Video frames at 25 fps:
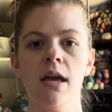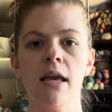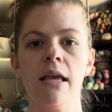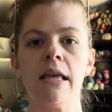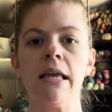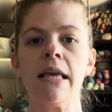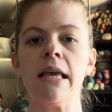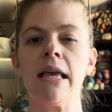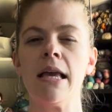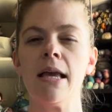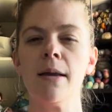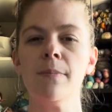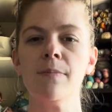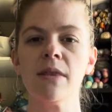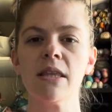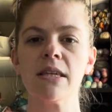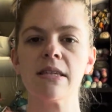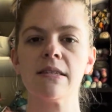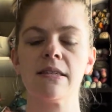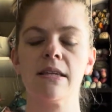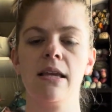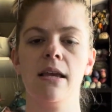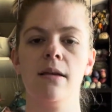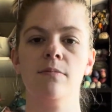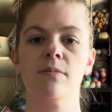keep the
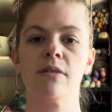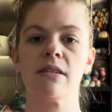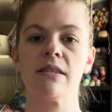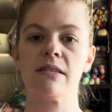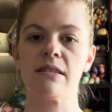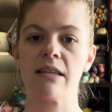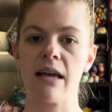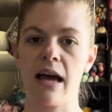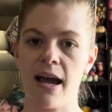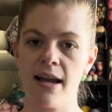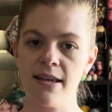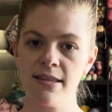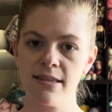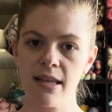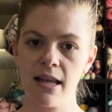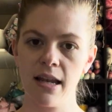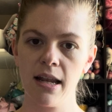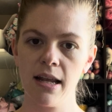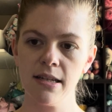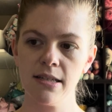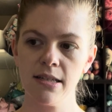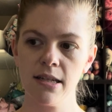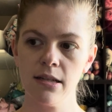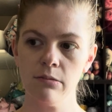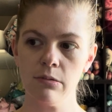same size that I
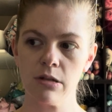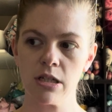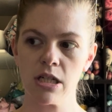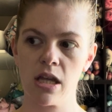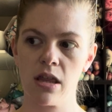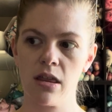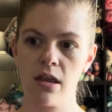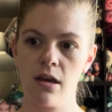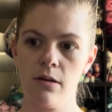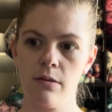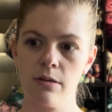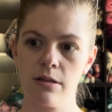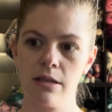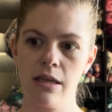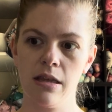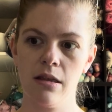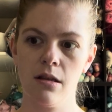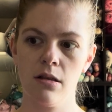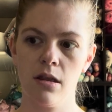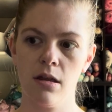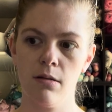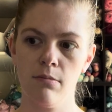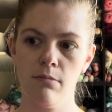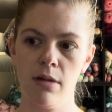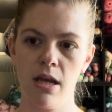did, which I think was either
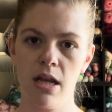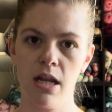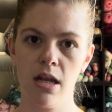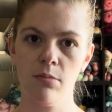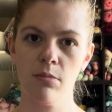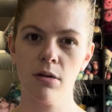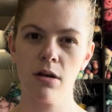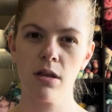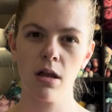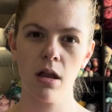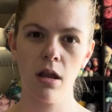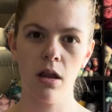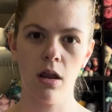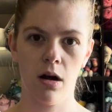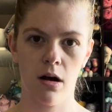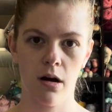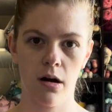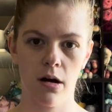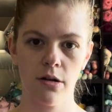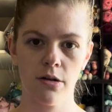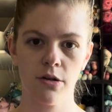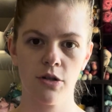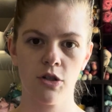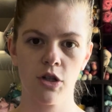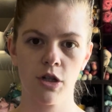the medium or the
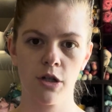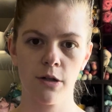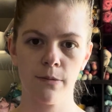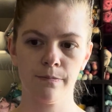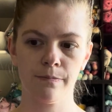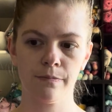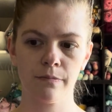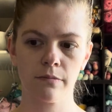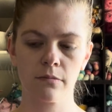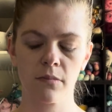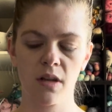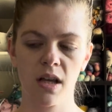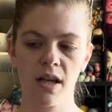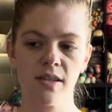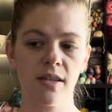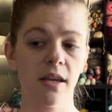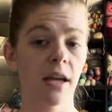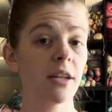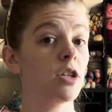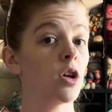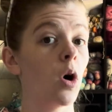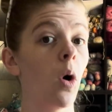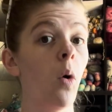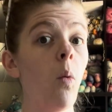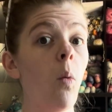large, because I
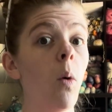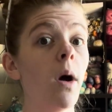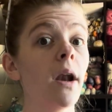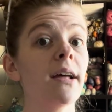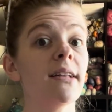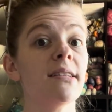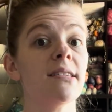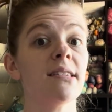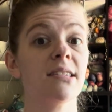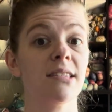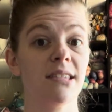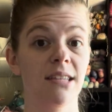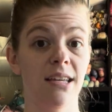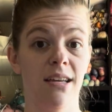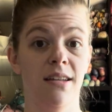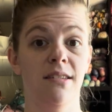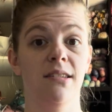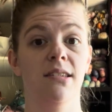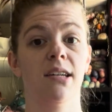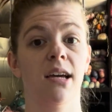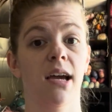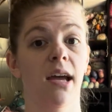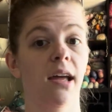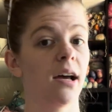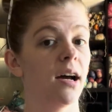don't want it skin
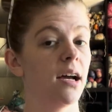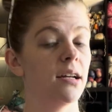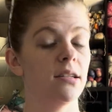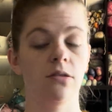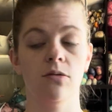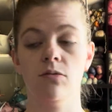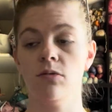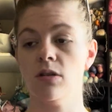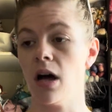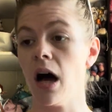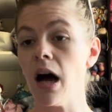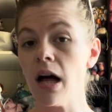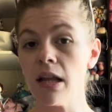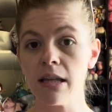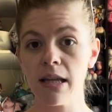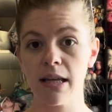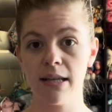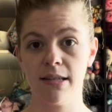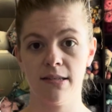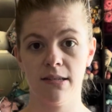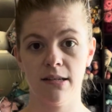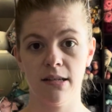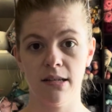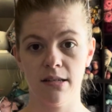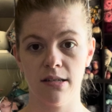tight. I do not like
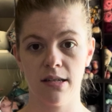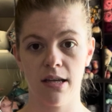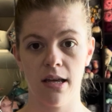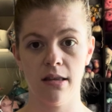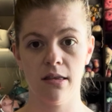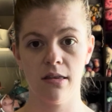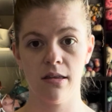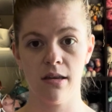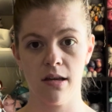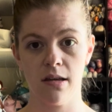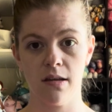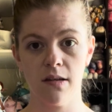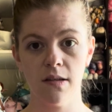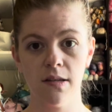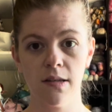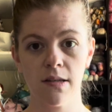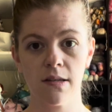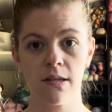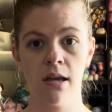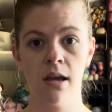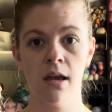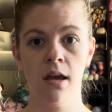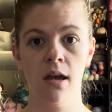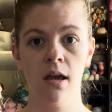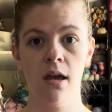skin tight things,
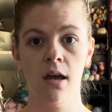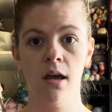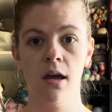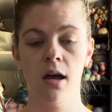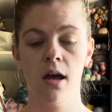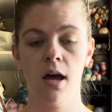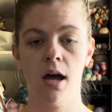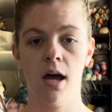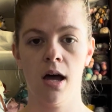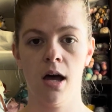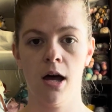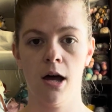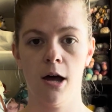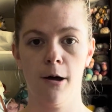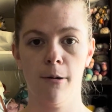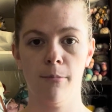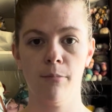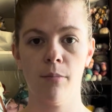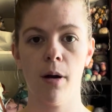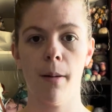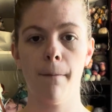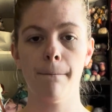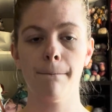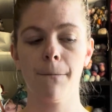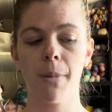
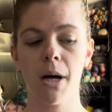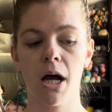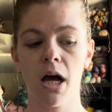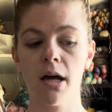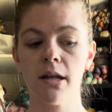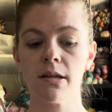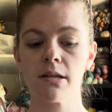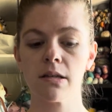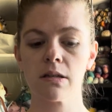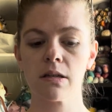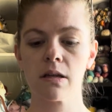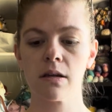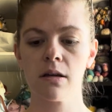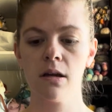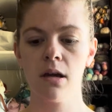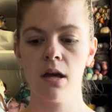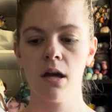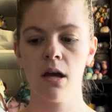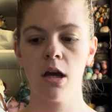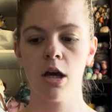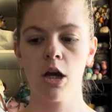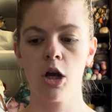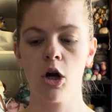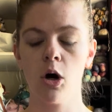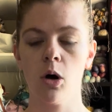but
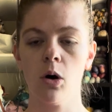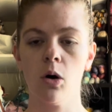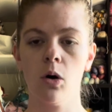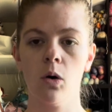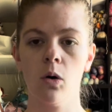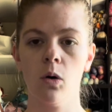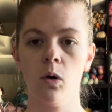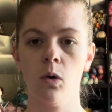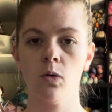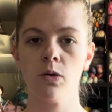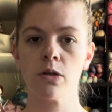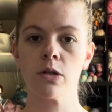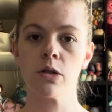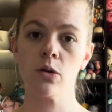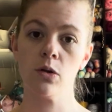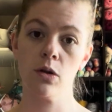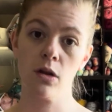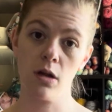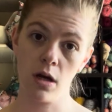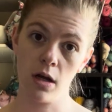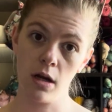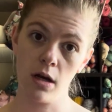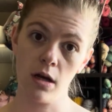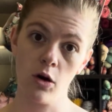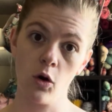go to
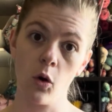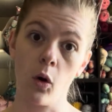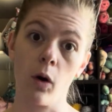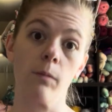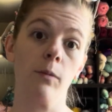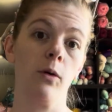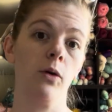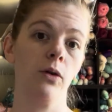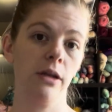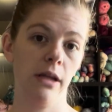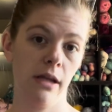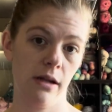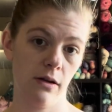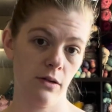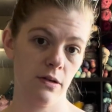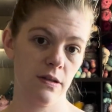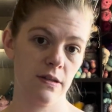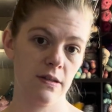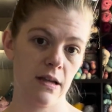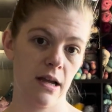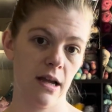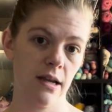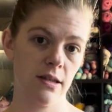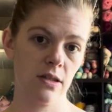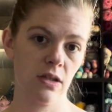the normal needle
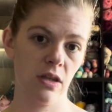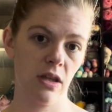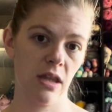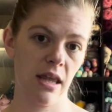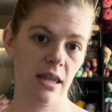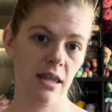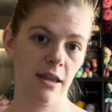size so that